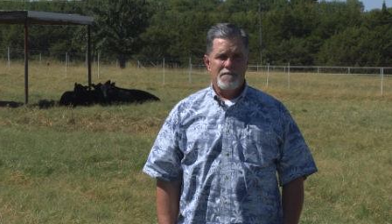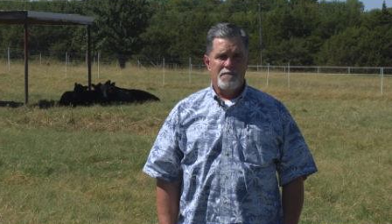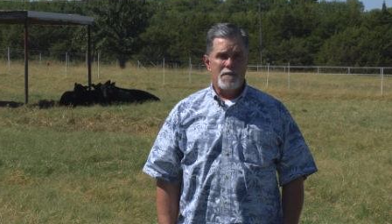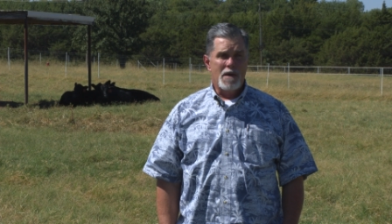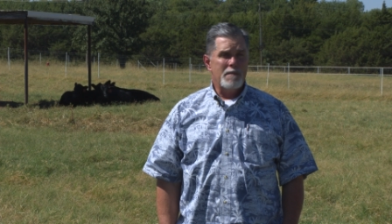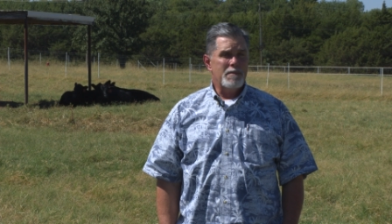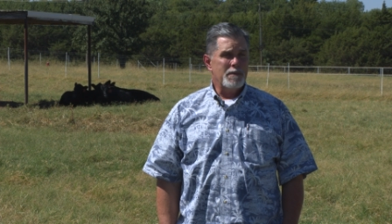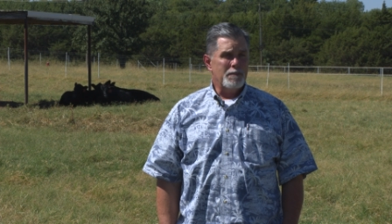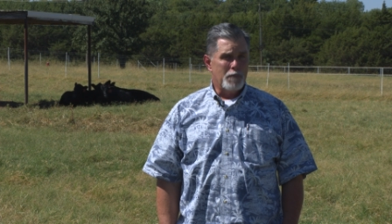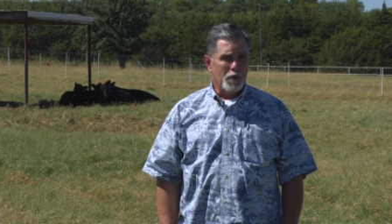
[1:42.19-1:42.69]

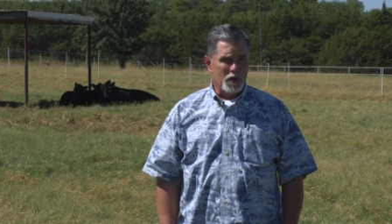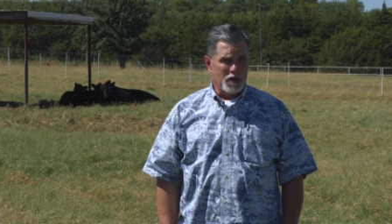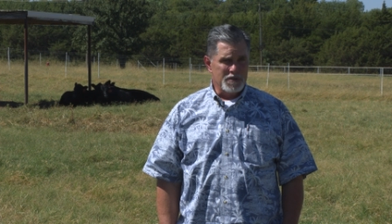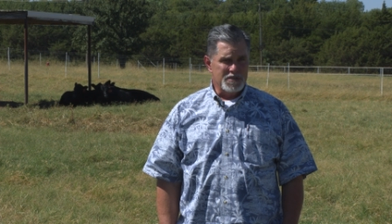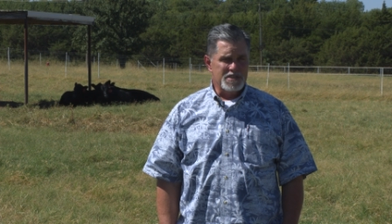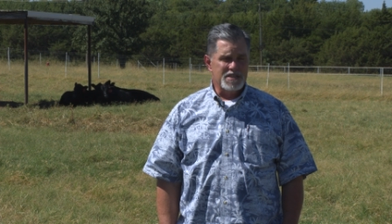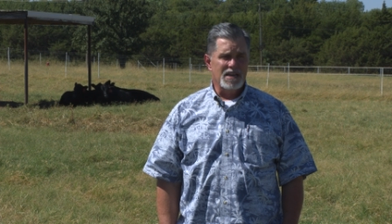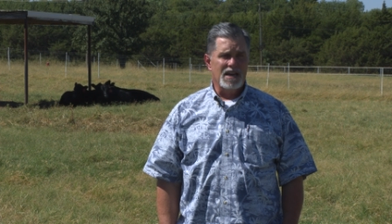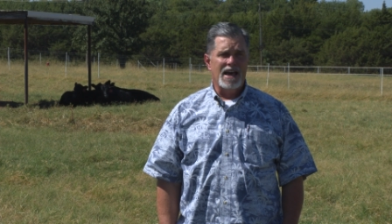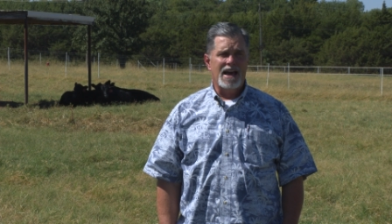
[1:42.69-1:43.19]
maybe bull
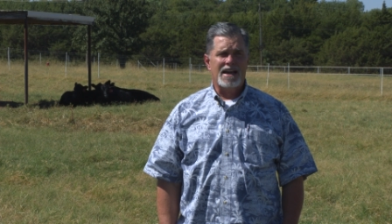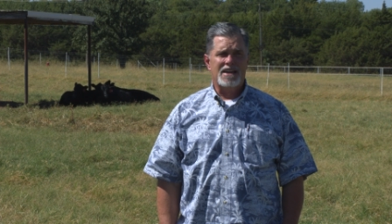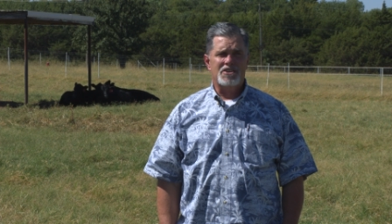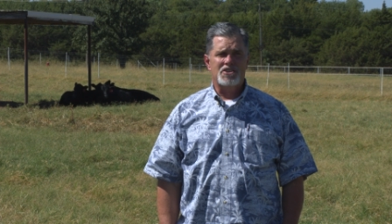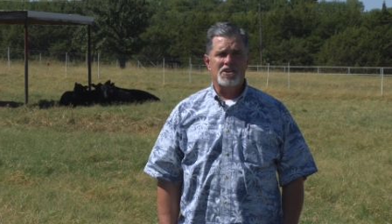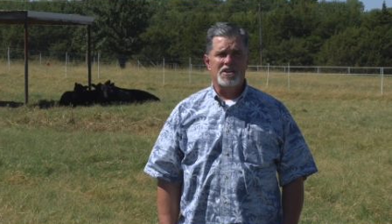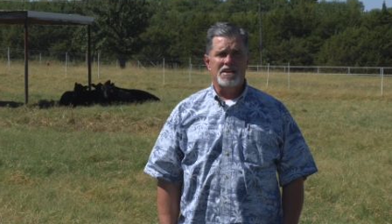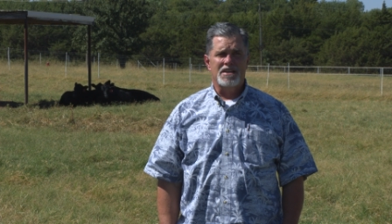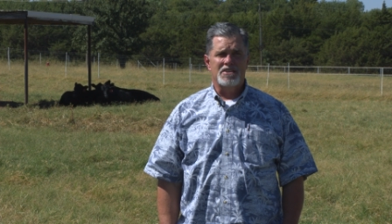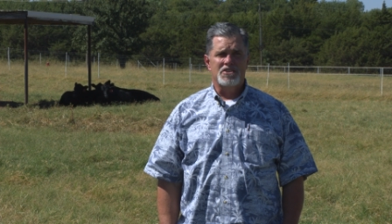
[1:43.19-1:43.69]

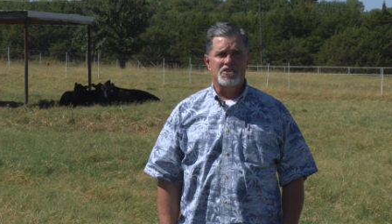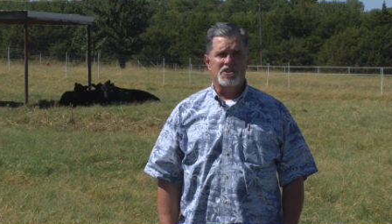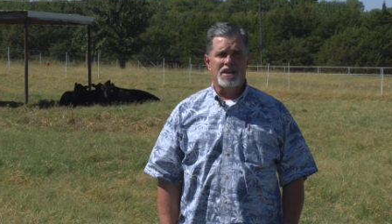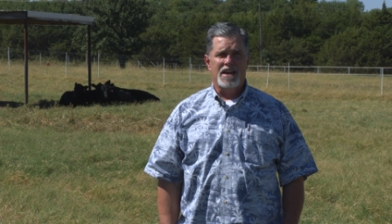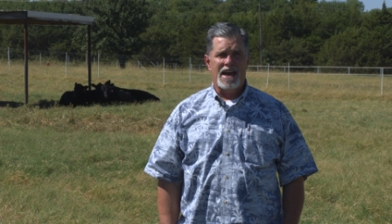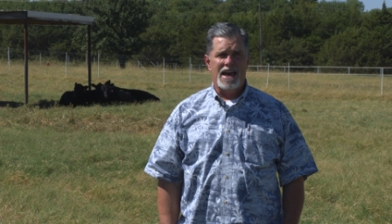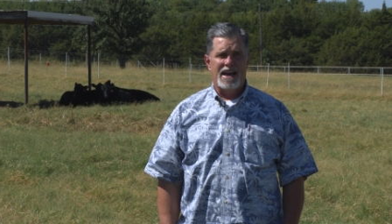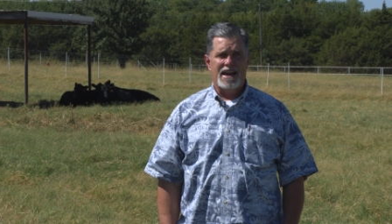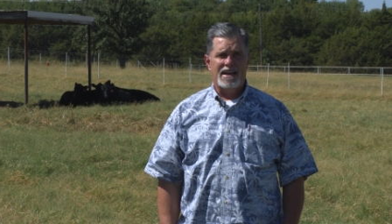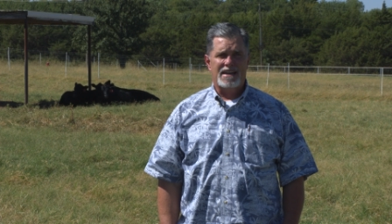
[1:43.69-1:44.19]
selection and
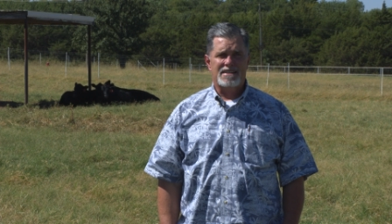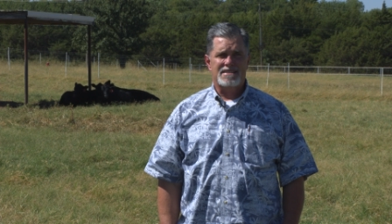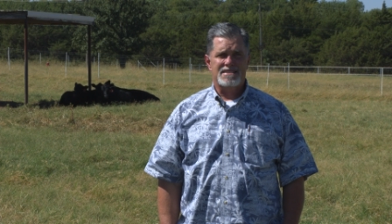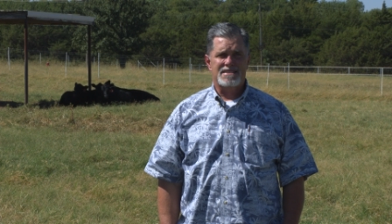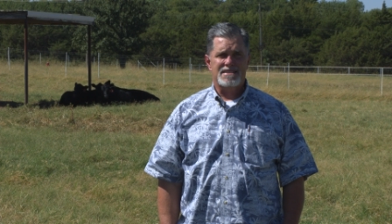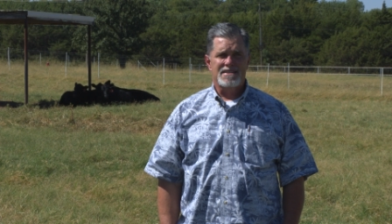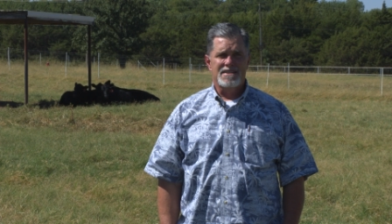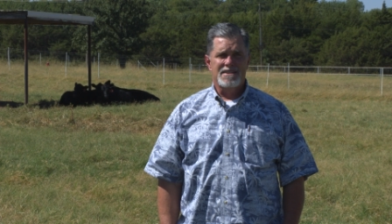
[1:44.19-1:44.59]
genetics.